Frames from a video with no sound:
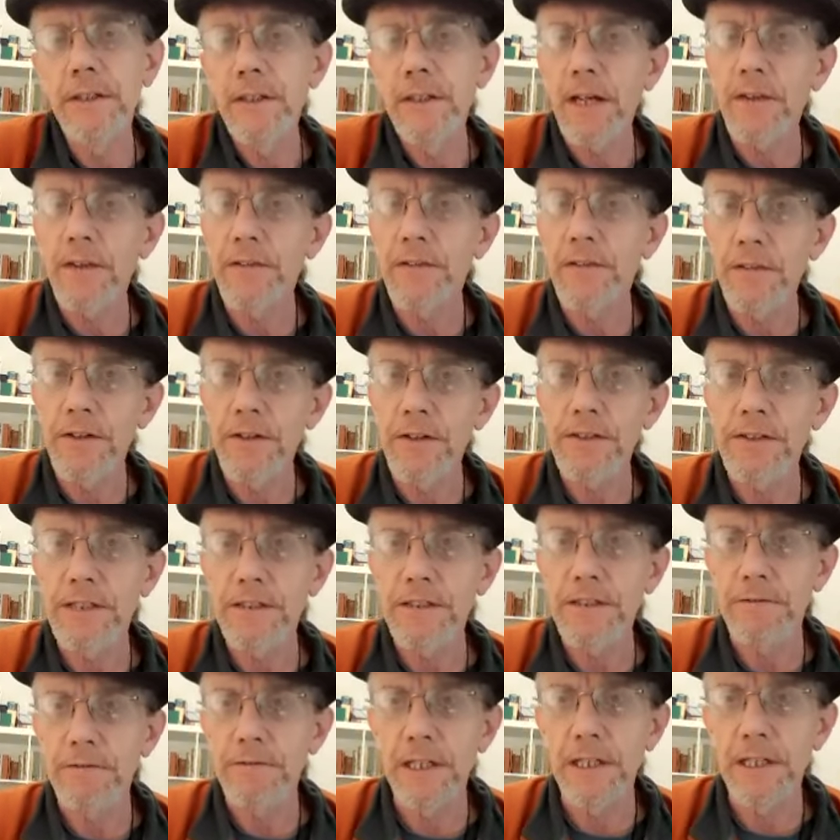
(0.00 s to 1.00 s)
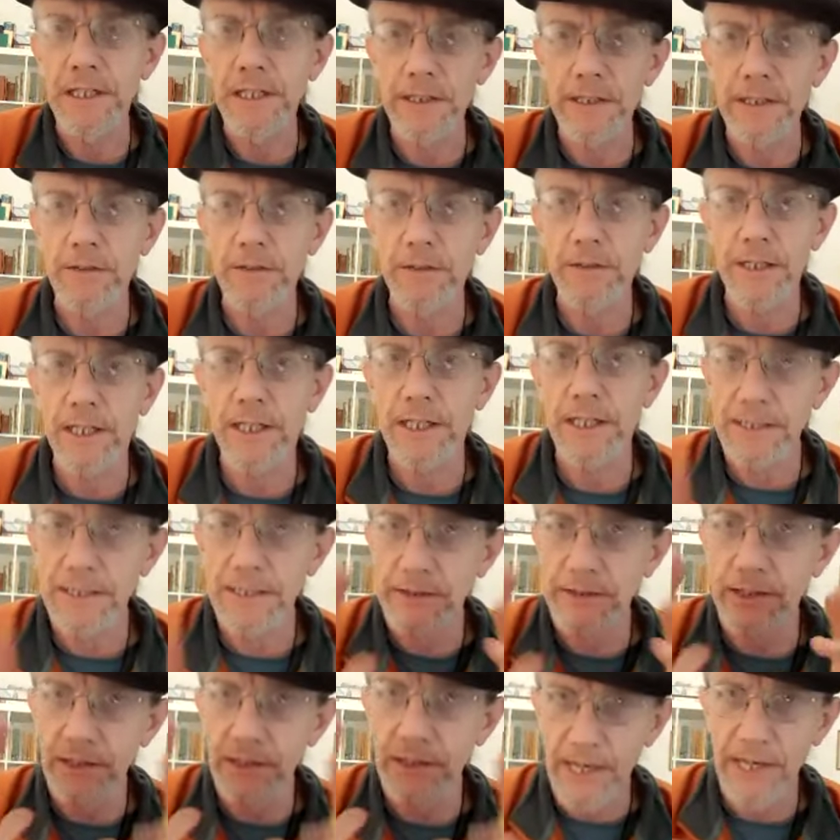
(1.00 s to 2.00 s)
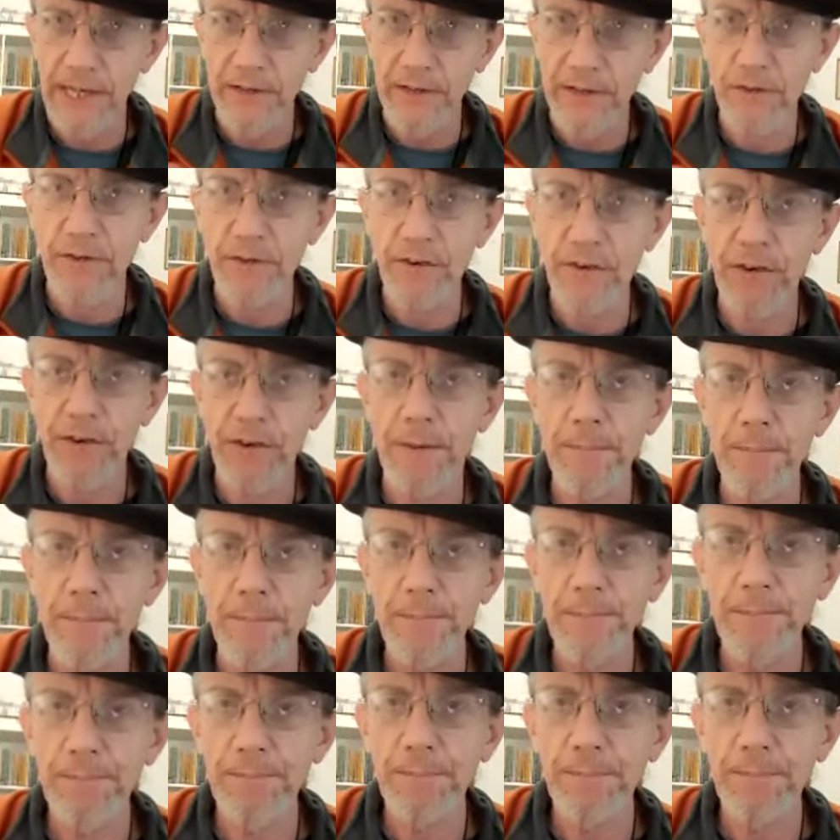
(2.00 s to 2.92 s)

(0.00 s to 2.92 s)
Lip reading: And the first thing to really need to look at is the length of the thumb,